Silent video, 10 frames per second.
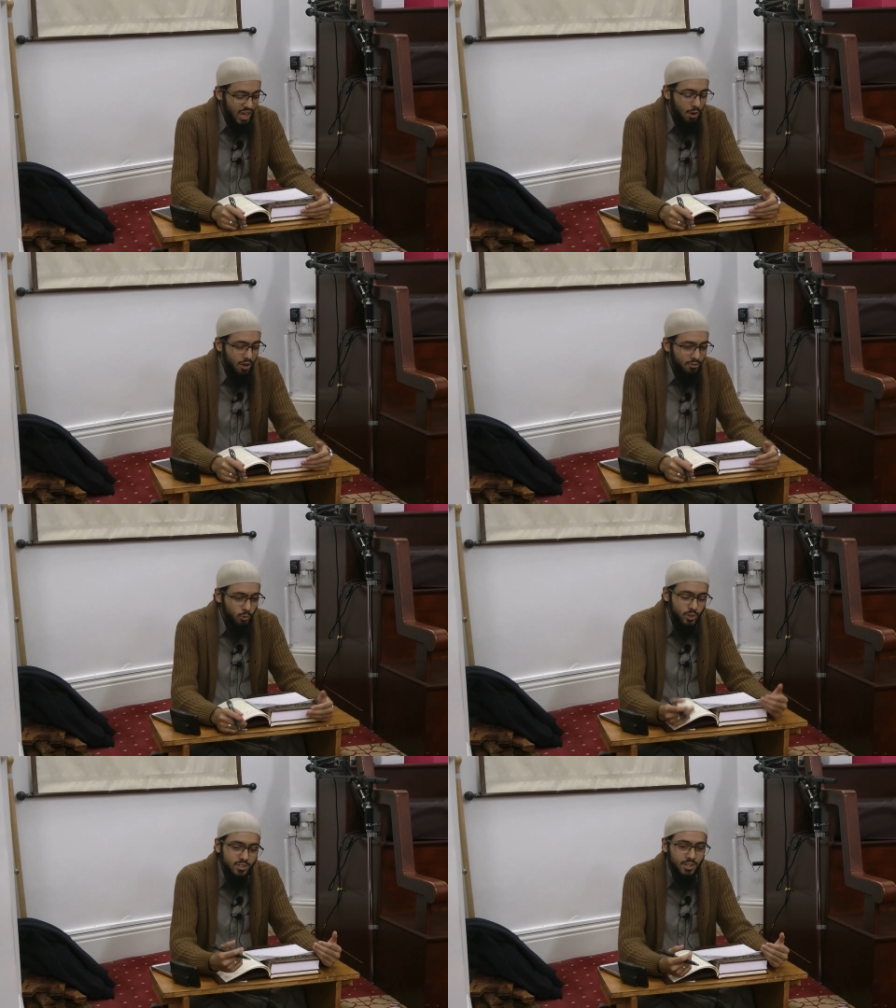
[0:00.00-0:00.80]
however
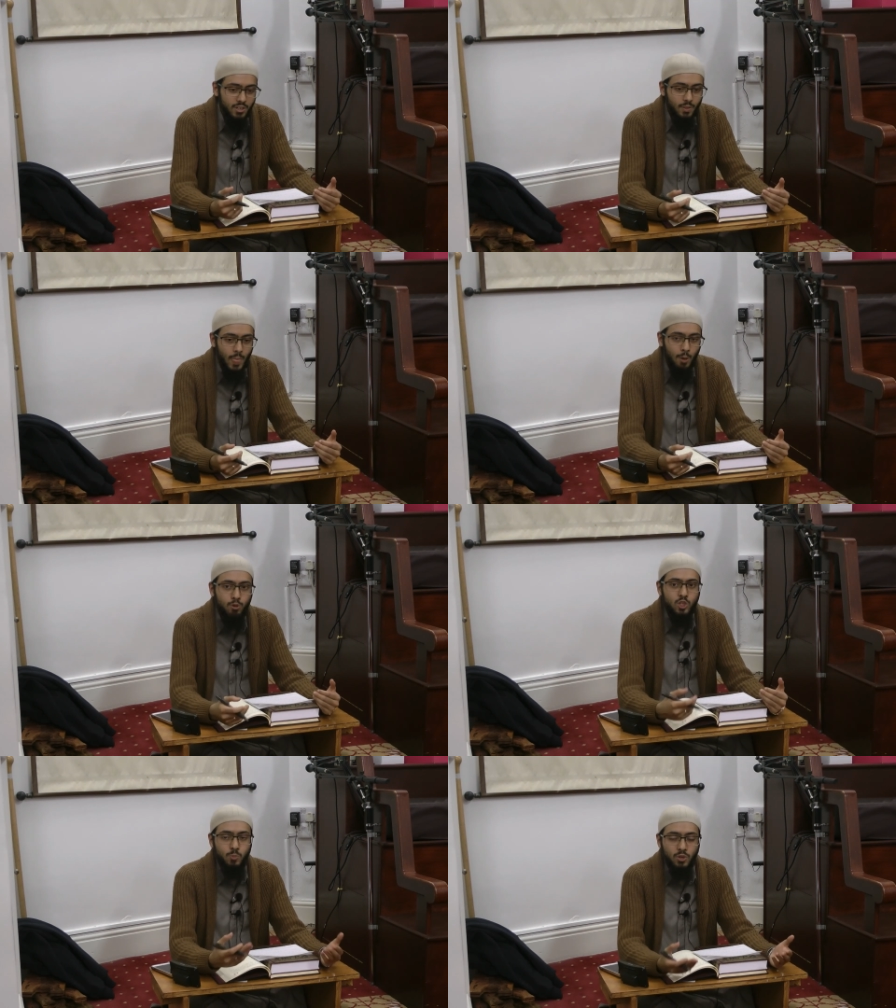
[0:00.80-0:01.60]
we say and
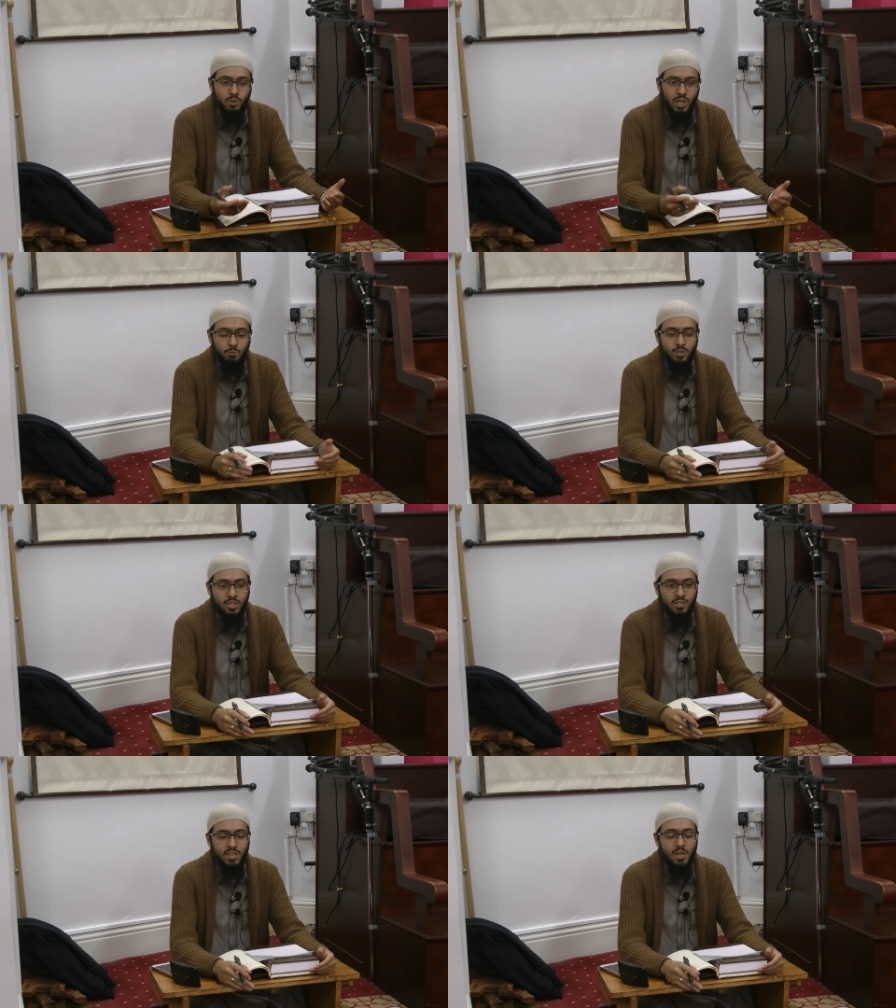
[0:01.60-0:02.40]
we respond to them we say
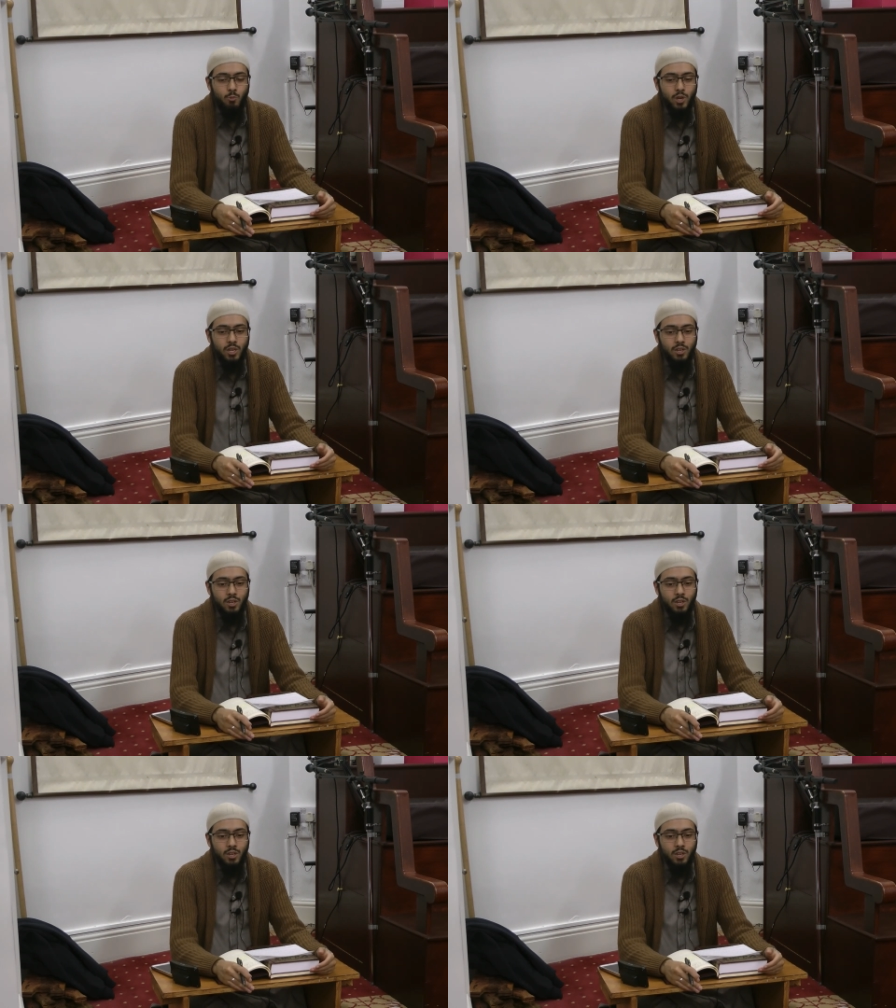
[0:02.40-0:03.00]
the same way